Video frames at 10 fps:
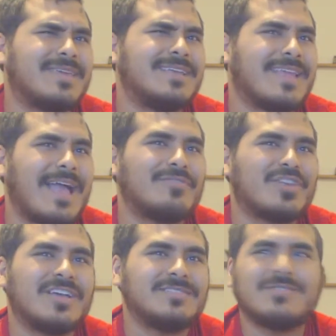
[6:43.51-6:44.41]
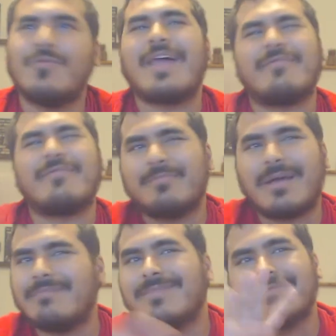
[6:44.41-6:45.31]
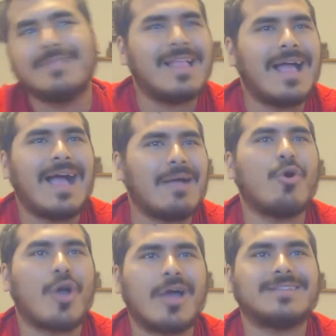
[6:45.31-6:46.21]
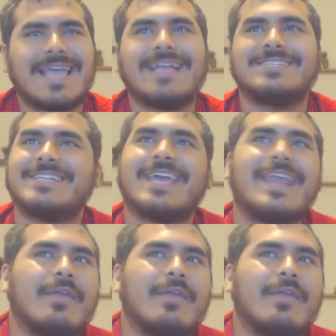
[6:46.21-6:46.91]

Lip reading: King, the guy with the guns? Whatever, I'm going on a tangent again.